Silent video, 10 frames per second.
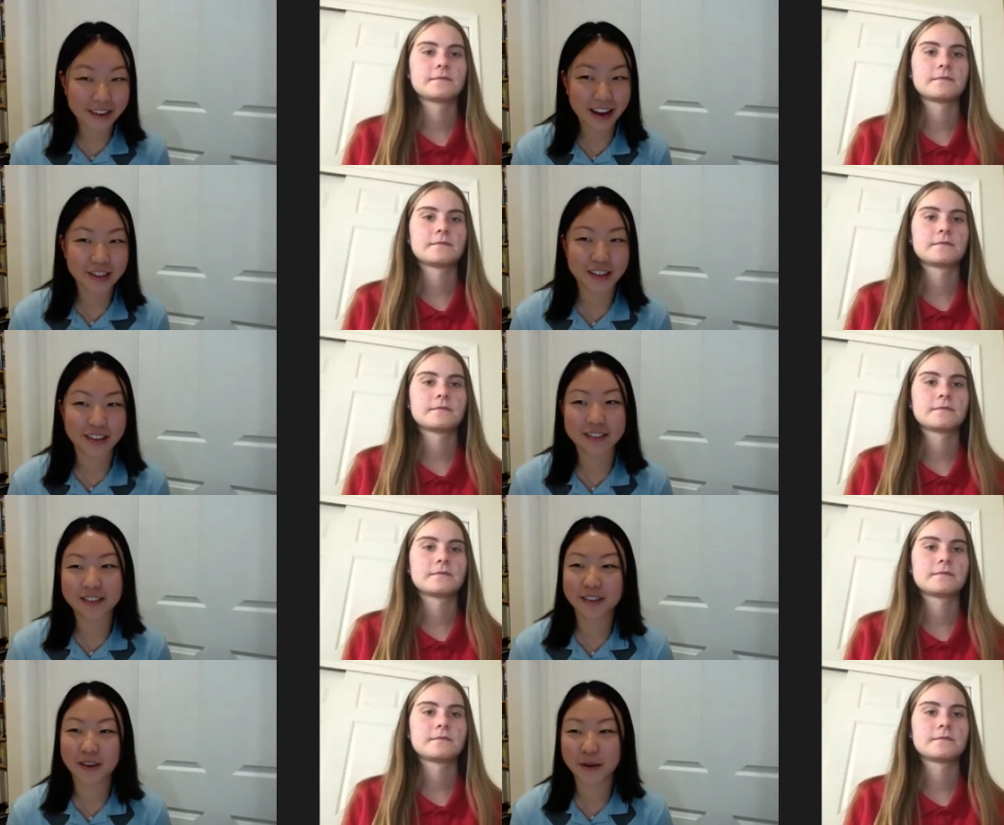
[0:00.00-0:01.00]
Speaker 1: fashion.
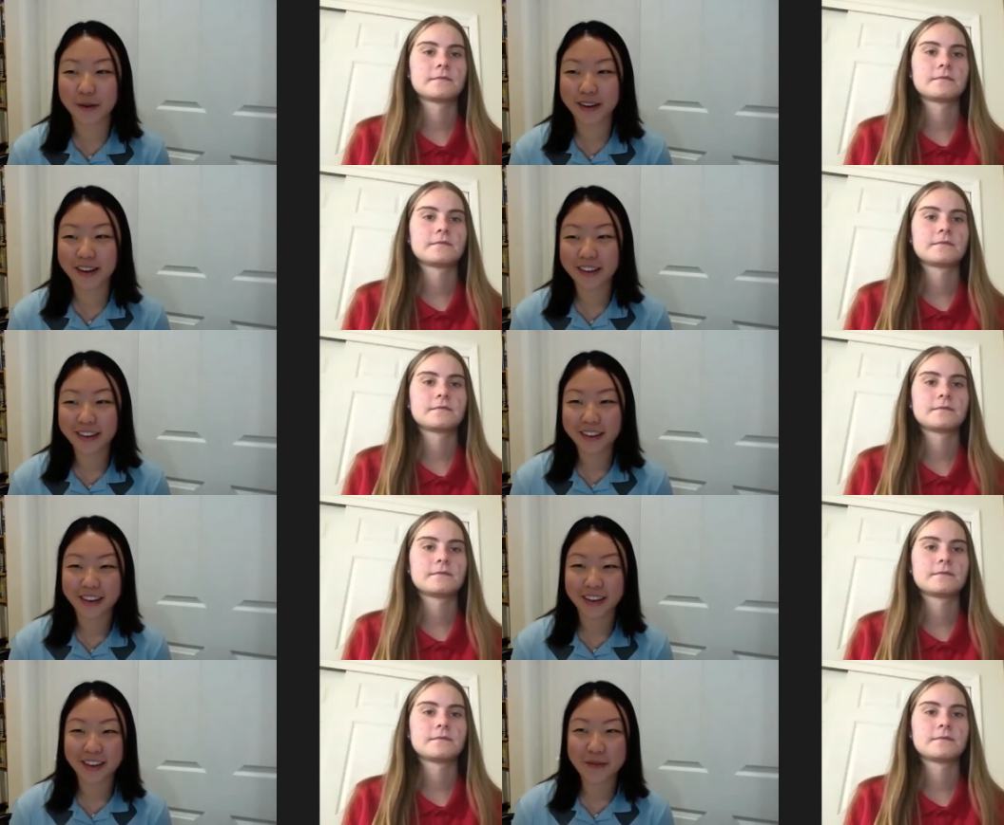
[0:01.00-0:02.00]
So
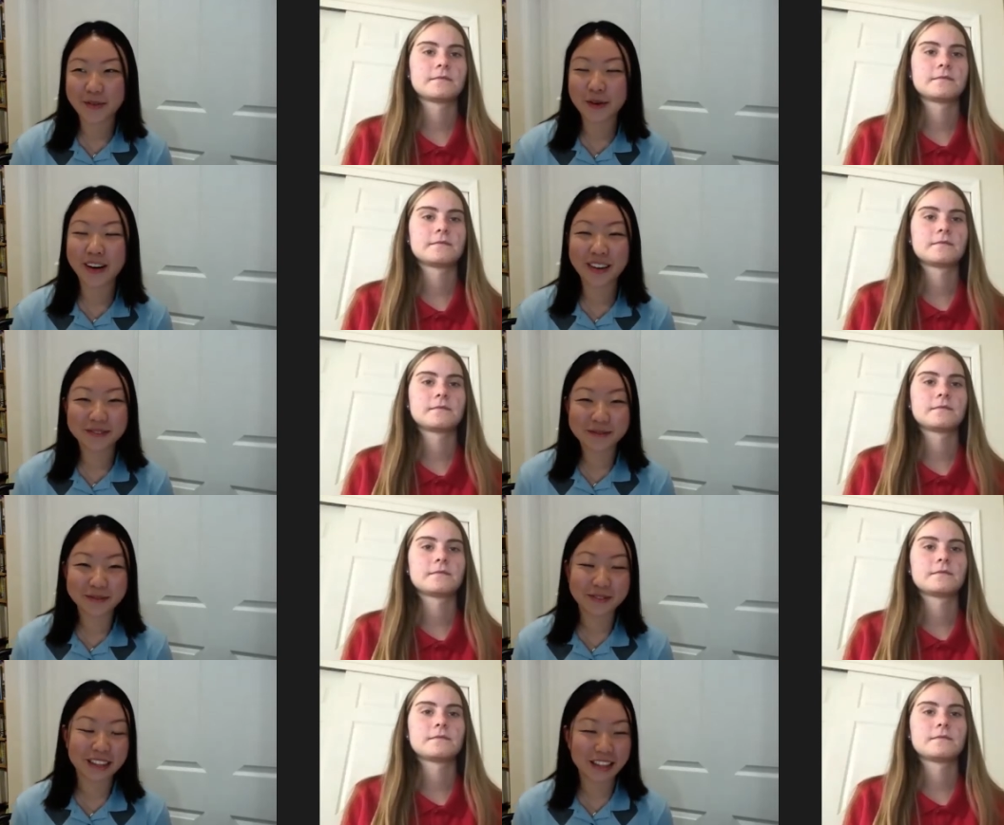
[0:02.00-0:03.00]
we were
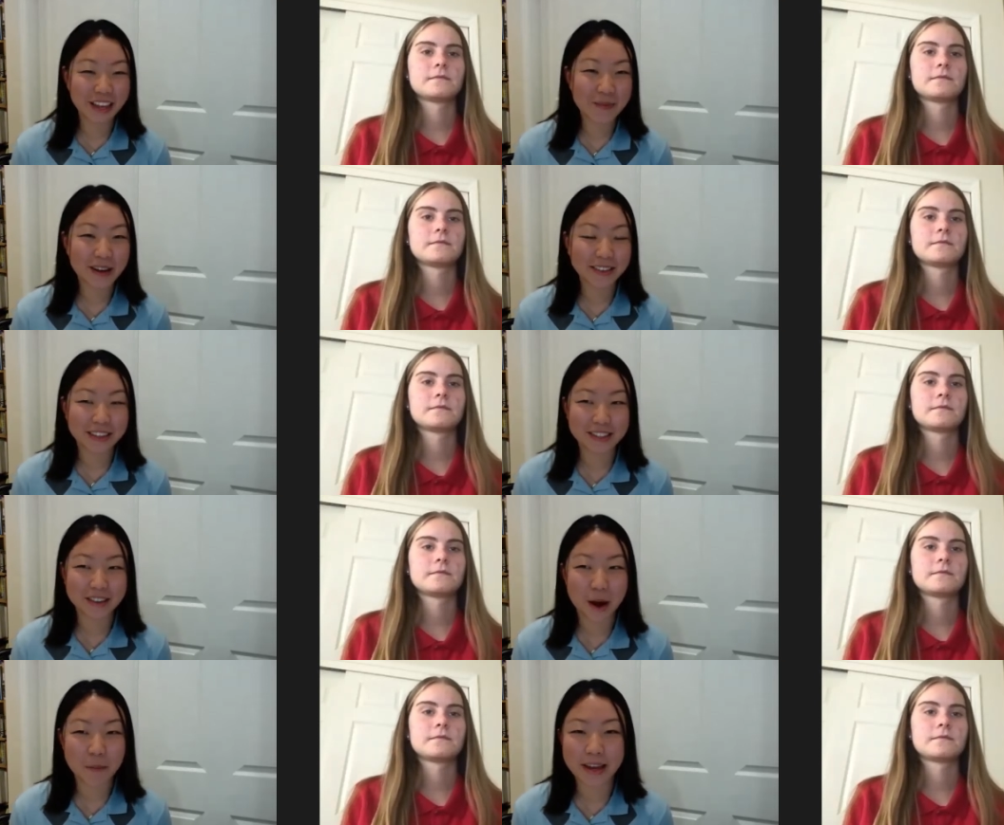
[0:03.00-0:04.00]
thinking about this
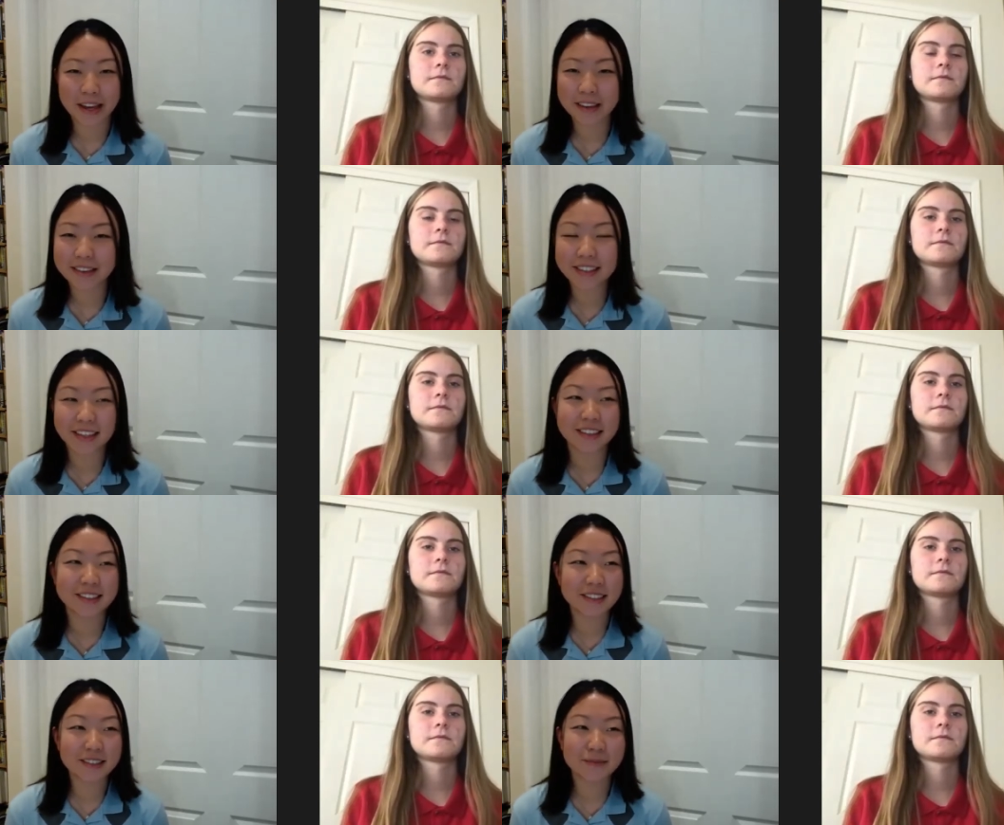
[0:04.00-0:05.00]
topic
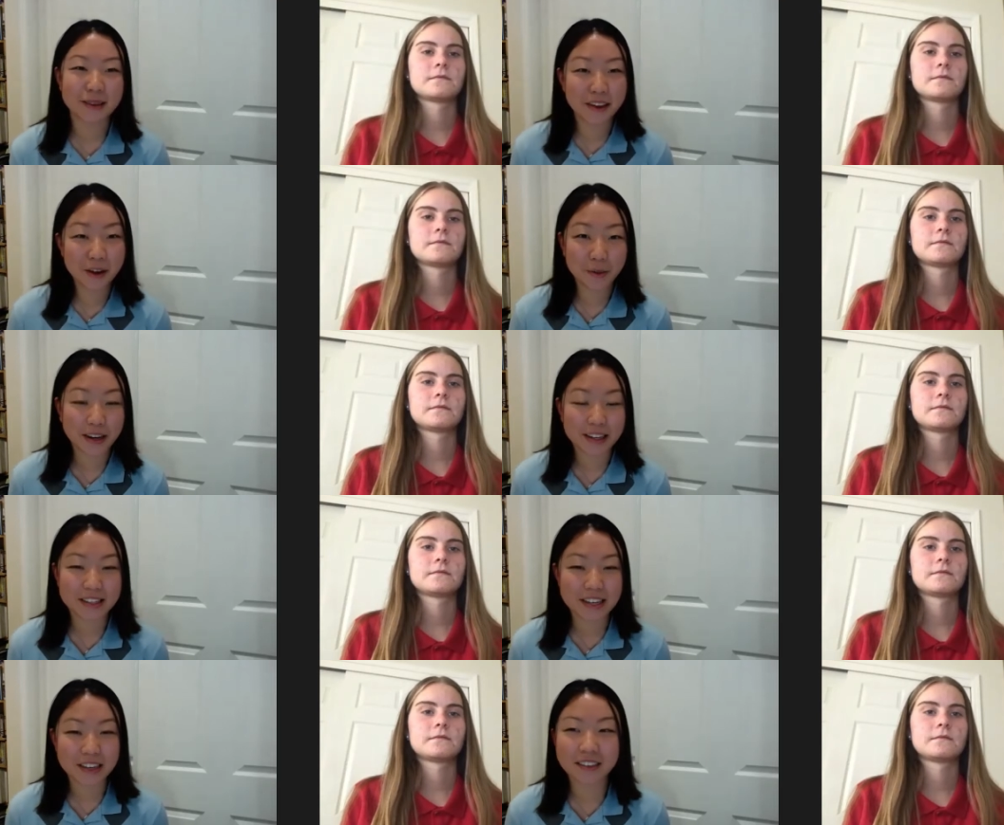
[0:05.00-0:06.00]
since being in
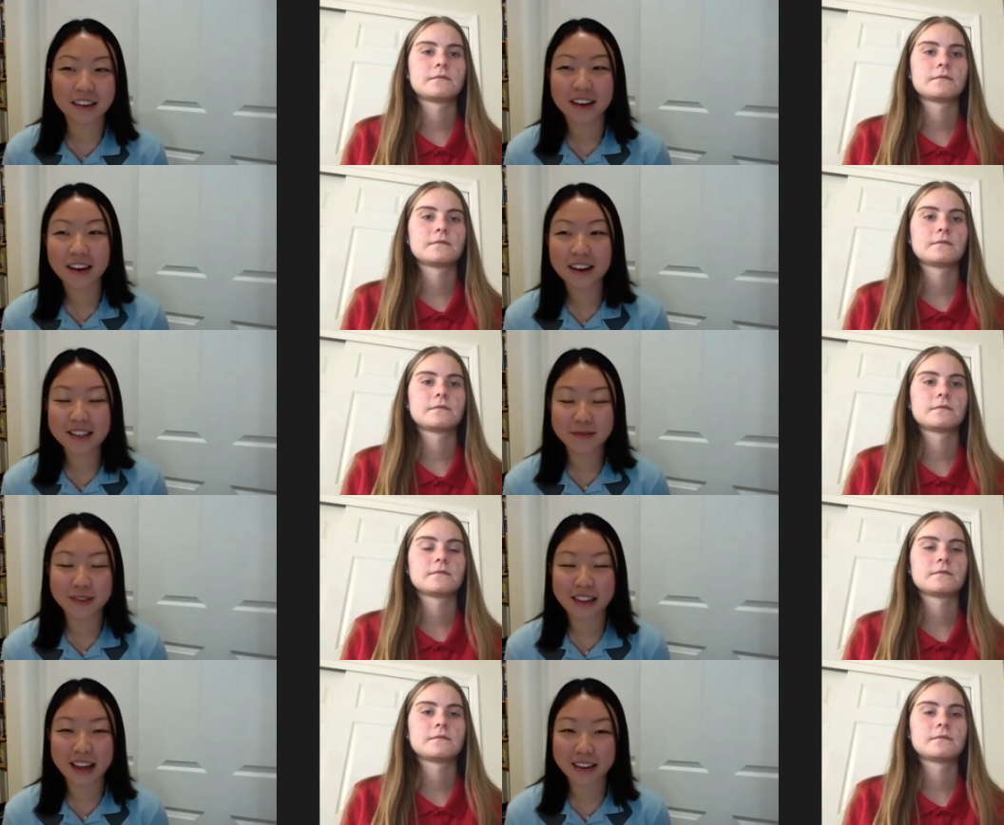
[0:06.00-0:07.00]
quarantine,
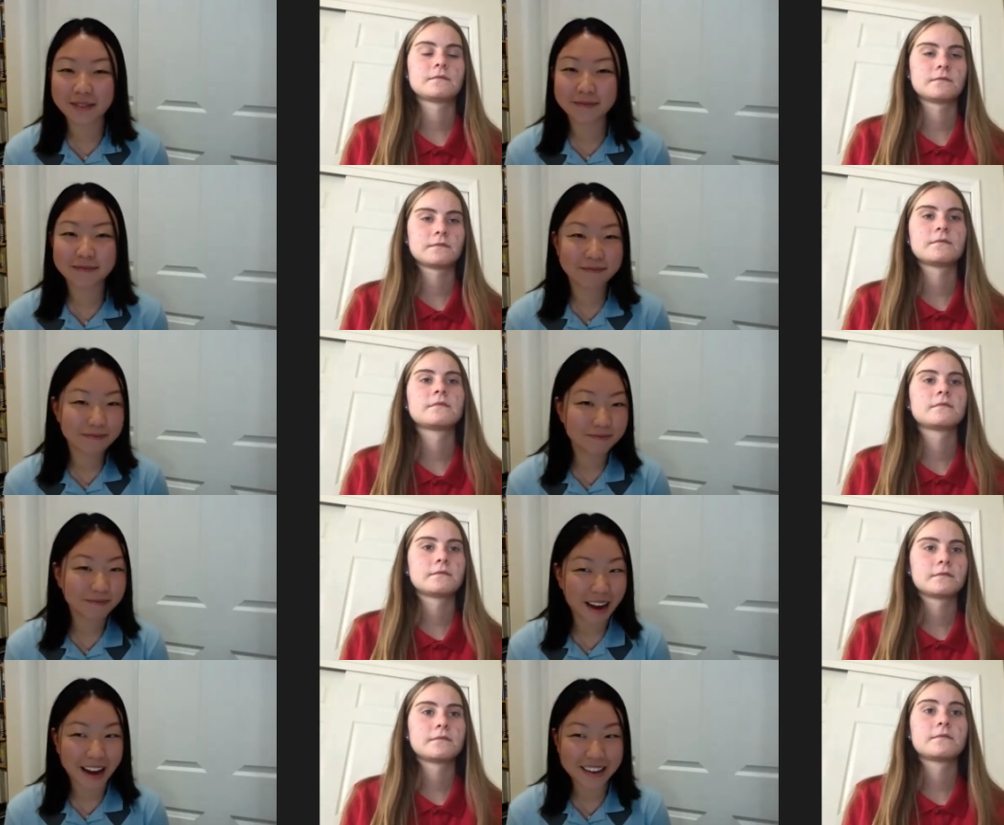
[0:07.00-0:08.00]
something that
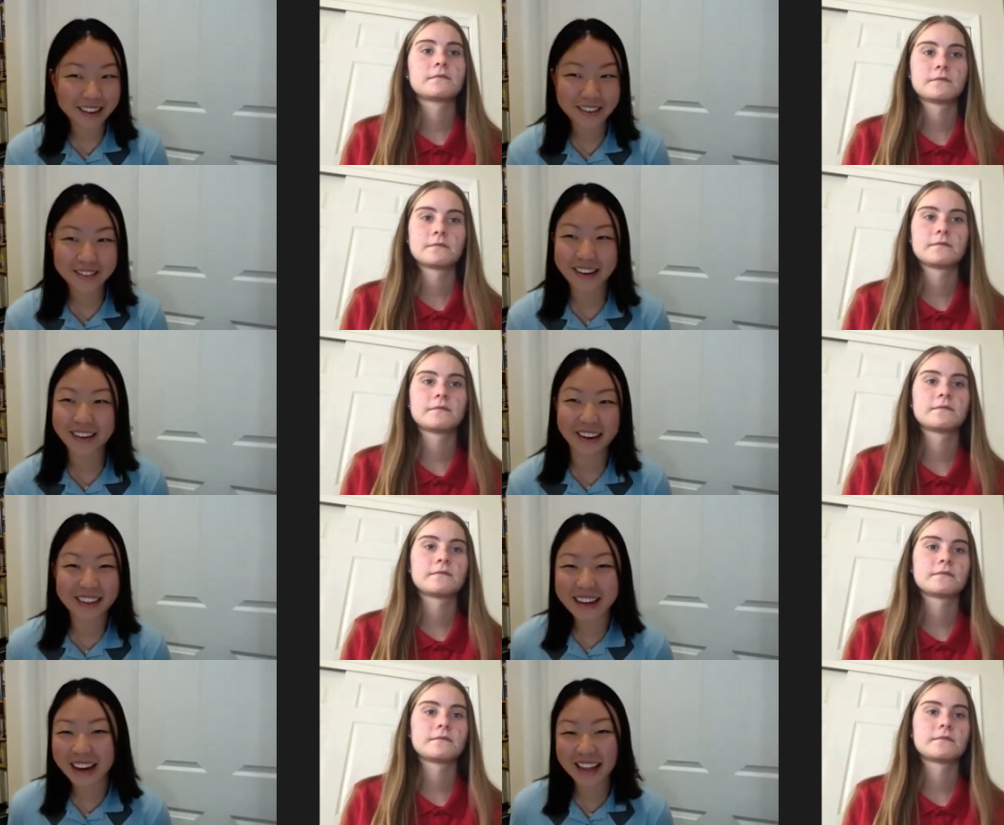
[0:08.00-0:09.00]
I do, and I
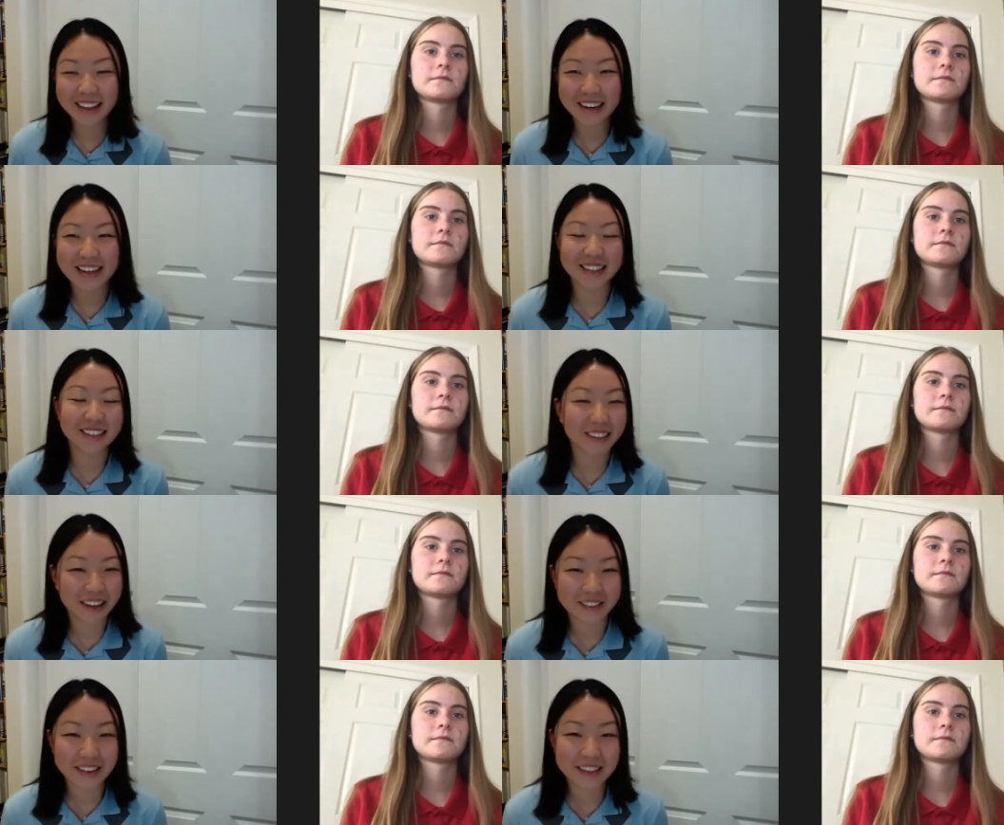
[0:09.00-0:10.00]
think Isla does, and a
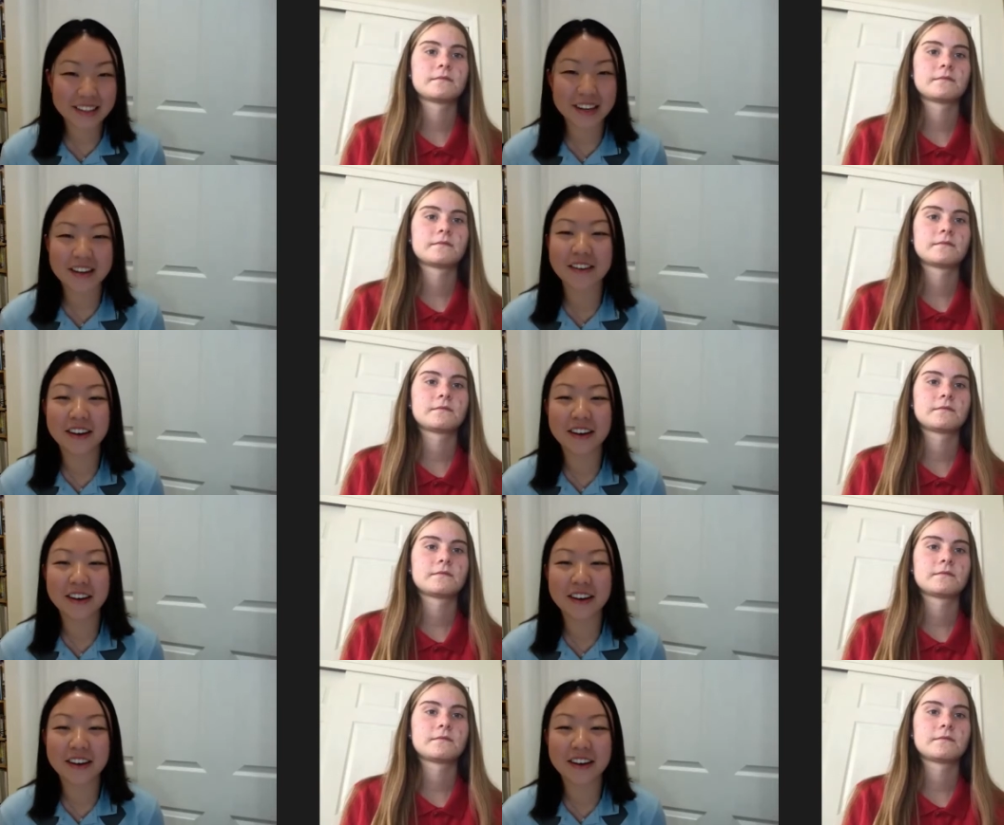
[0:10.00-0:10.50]
lot of us do,